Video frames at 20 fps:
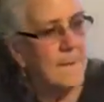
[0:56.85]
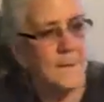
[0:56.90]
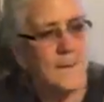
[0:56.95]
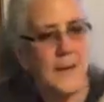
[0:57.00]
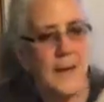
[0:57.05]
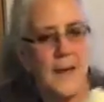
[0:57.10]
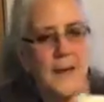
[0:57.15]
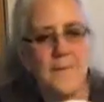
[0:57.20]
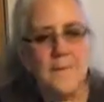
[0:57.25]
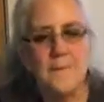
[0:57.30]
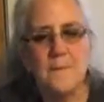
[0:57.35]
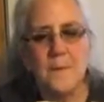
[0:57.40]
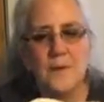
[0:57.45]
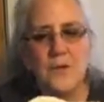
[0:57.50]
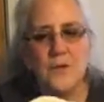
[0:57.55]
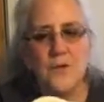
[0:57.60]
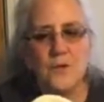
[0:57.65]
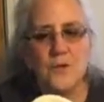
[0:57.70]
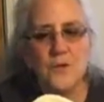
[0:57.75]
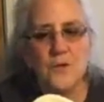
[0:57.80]
Okay,
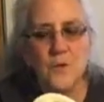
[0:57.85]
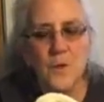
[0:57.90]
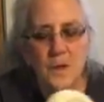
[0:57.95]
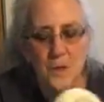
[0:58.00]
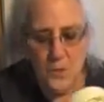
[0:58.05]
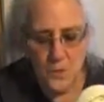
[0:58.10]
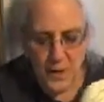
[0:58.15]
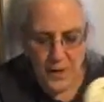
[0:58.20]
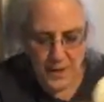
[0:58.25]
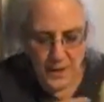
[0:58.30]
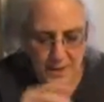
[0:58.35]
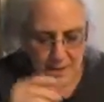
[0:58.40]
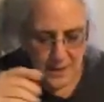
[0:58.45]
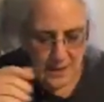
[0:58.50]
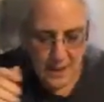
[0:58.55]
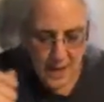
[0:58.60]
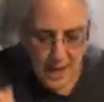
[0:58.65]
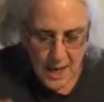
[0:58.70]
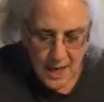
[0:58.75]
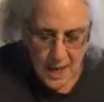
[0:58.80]
but you do want to weigh it,
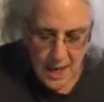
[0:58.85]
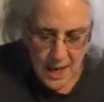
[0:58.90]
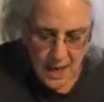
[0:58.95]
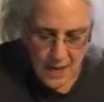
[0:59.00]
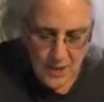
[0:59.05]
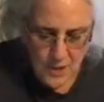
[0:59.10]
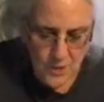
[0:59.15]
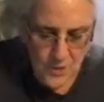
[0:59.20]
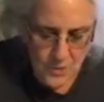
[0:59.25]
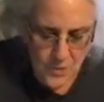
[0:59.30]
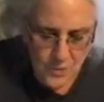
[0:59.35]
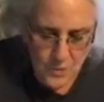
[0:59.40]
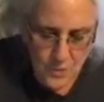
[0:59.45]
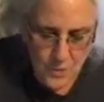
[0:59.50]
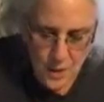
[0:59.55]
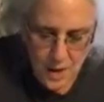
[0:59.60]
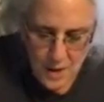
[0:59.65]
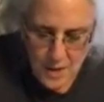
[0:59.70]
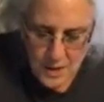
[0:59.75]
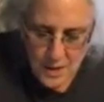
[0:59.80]
and you do
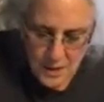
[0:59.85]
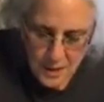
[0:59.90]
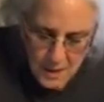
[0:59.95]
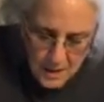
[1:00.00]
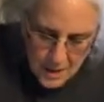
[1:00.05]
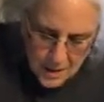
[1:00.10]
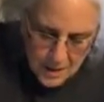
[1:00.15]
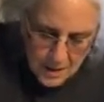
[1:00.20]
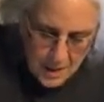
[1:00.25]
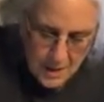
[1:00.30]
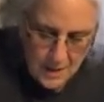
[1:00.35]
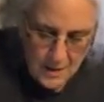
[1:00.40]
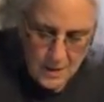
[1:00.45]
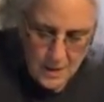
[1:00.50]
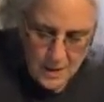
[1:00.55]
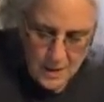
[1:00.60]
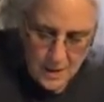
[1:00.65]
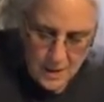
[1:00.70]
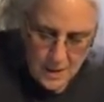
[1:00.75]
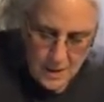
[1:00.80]
want a
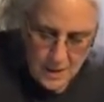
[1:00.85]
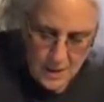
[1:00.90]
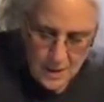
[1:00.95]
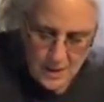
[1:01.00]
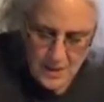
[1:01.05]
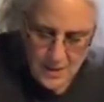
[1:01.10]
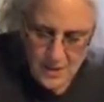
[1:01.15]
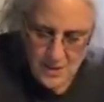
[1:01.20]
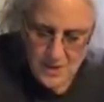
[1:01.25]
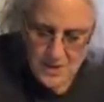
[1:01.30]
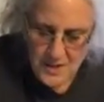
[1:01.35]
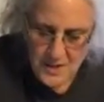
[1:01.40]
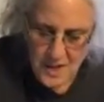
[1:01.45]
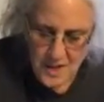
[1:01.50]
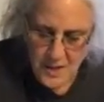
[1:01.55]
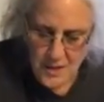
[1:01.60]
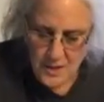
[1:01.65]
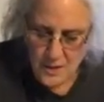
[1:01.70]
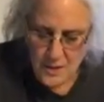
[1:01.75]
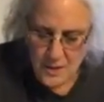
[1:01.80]
kitchen
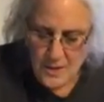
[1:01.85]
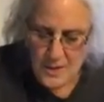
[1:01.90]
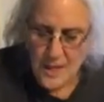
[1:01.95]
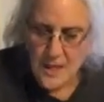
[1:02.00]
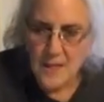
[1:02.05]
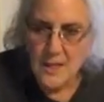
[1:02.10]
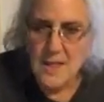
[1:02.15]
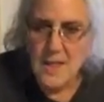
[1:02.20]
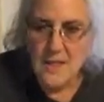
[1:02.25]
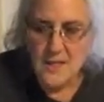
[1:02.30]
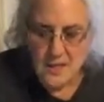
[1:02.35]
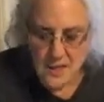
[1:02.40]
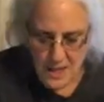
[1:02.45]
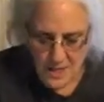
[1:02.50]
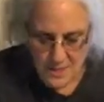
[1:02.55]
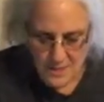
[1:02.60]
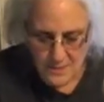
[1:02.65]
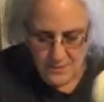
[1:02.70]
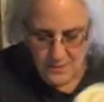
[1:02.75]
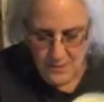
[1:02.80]
scale that looks like this,
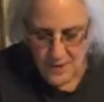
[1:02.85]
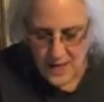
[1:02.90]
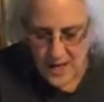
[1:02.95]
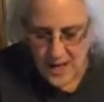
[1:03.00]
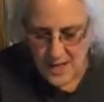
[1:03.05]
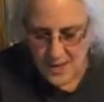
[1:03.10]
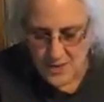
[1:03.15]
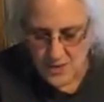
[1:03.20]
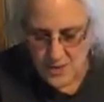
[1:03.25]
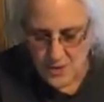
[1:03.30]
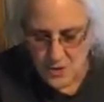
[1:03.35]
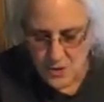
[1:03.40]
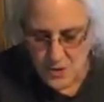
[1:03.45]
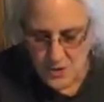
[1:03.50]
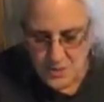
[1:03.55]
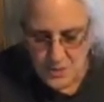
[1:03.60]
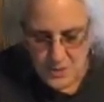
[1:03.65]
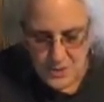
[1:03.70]
nice and flat, so that you can